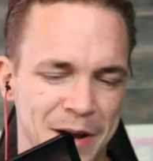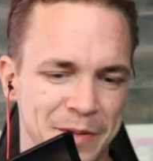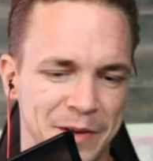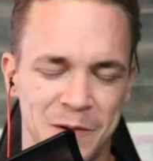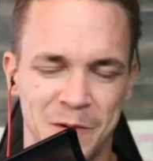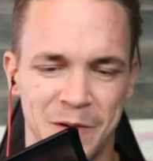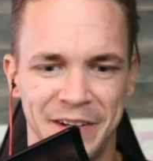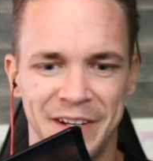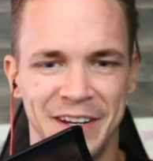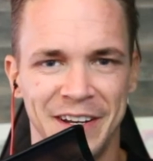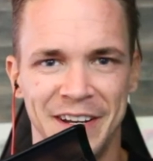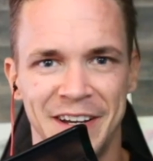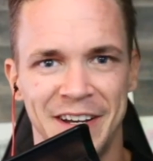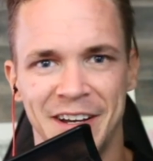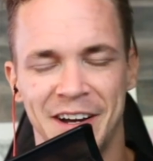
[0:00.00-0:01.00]
Bitcoin
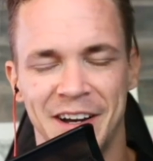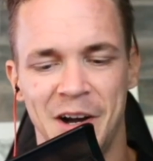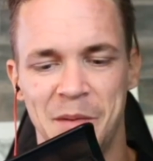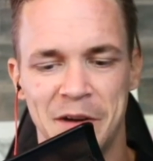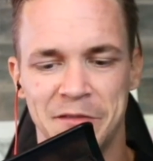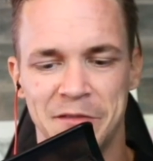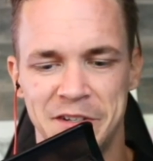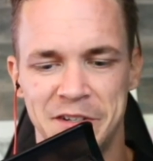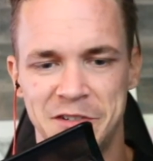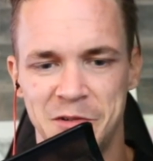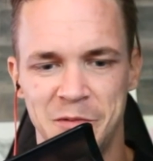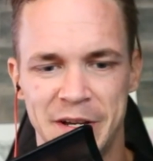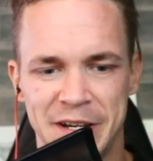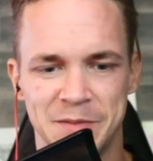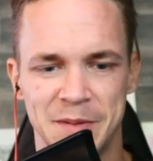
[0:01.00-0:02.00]
every 2
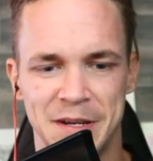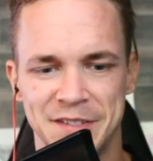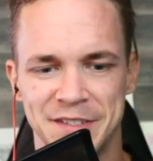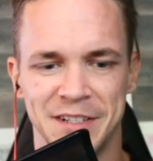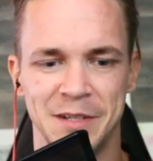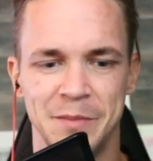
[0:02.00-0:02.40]
weeks, basically.